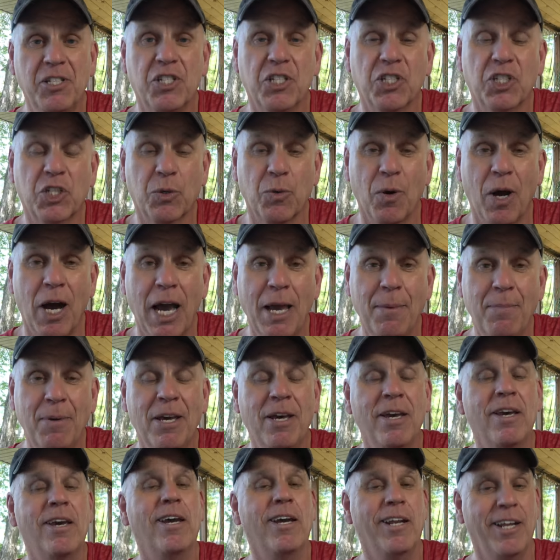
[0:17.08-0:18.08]
subscribe
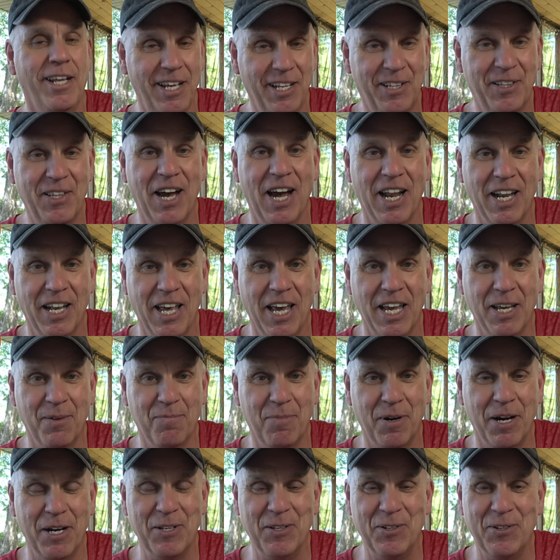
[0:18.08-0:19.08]
and hit that like
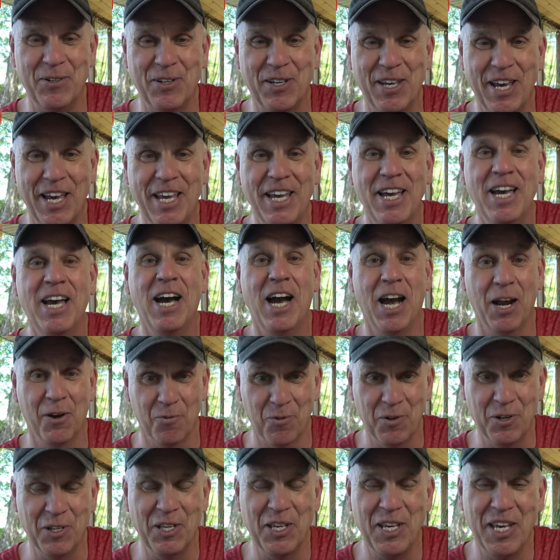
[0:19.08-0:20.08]
button, okay? I'd
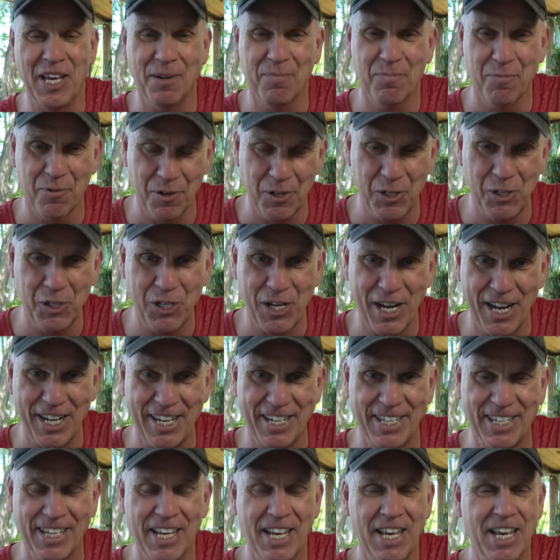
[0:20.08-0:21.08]
really appreciate
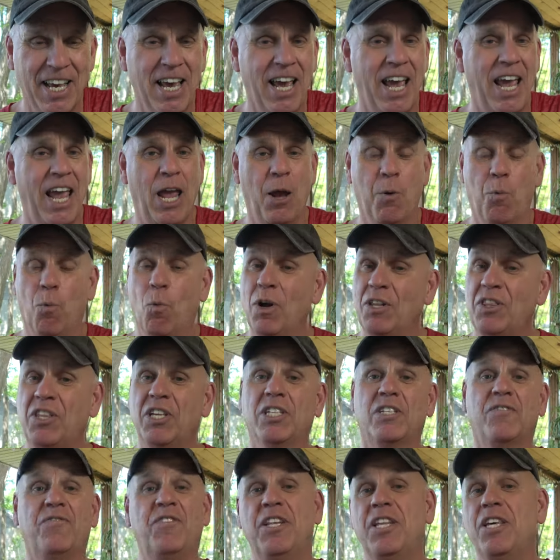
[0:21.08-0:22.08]
it. And what
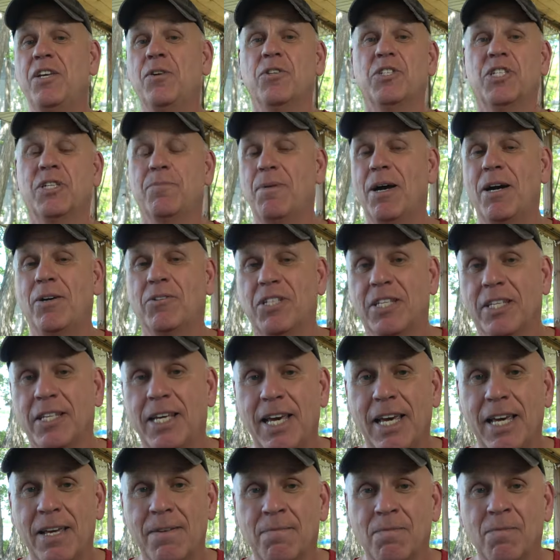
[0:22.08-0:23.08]
this video is about
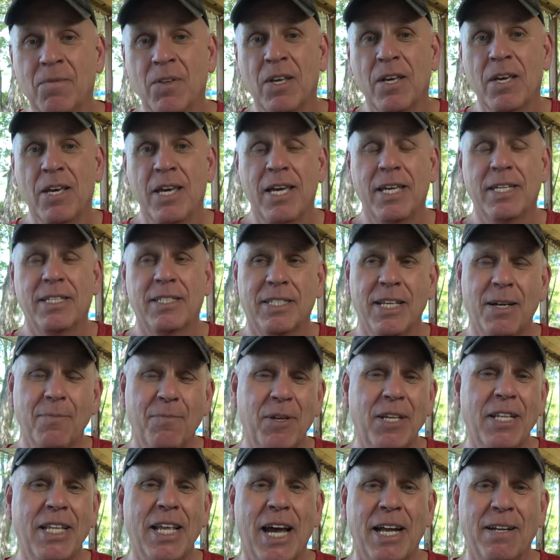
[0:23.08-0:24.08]
today is
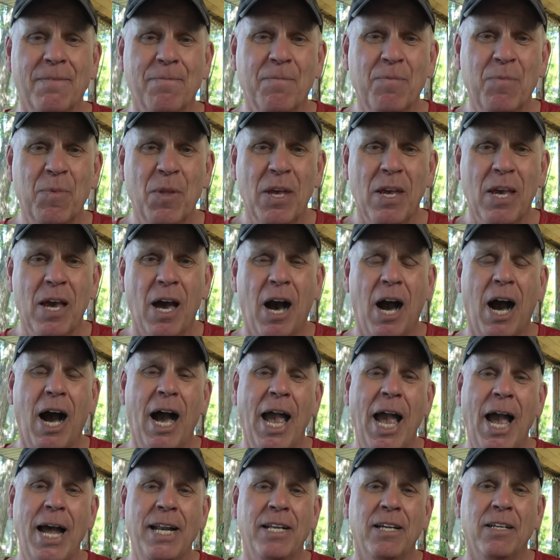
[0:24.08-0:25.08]
something that
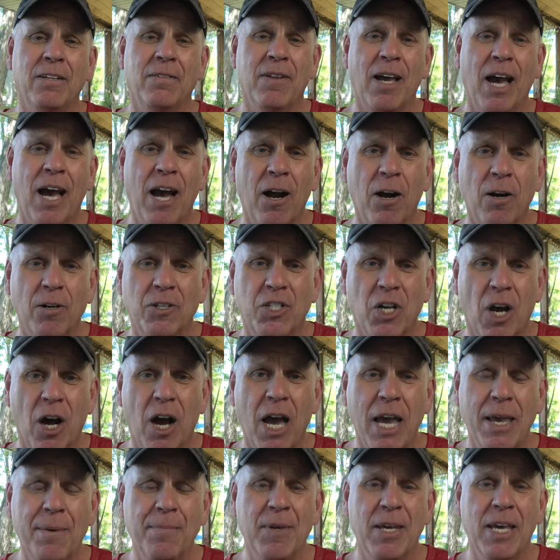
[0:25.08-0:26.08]
I had a hard
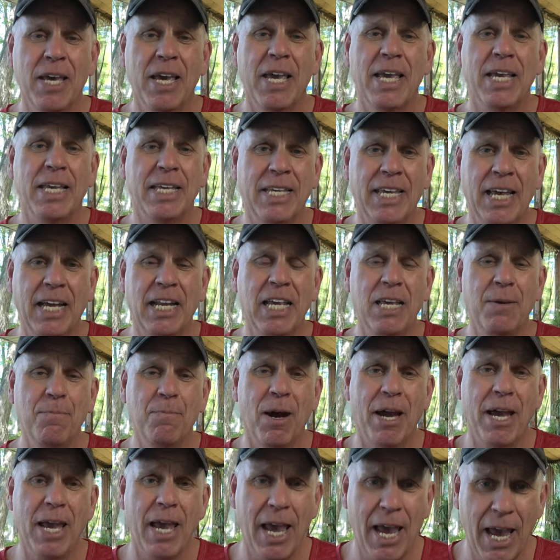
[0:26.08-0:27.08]
time getting
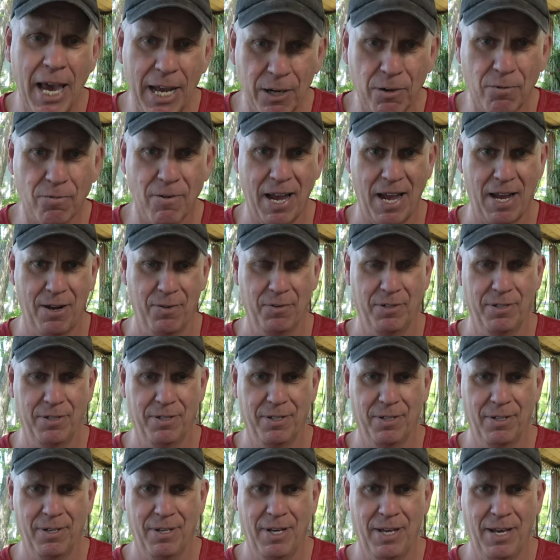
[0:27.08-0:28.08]
my head around.
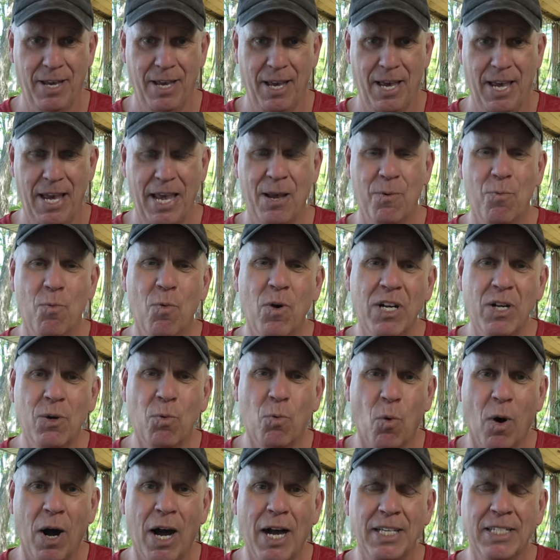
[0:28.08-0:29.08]
And what it
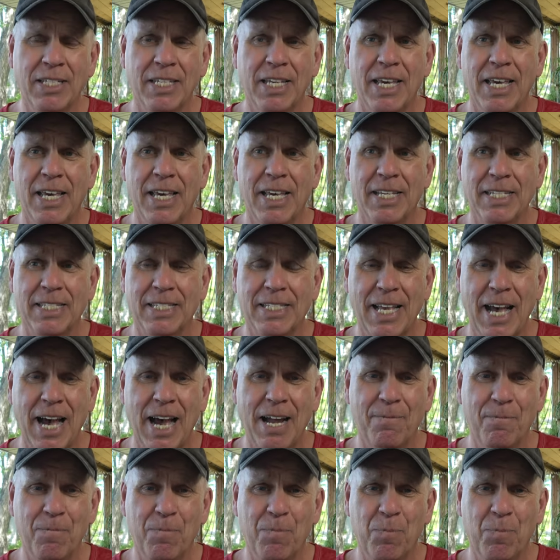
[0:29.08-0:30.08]
was is that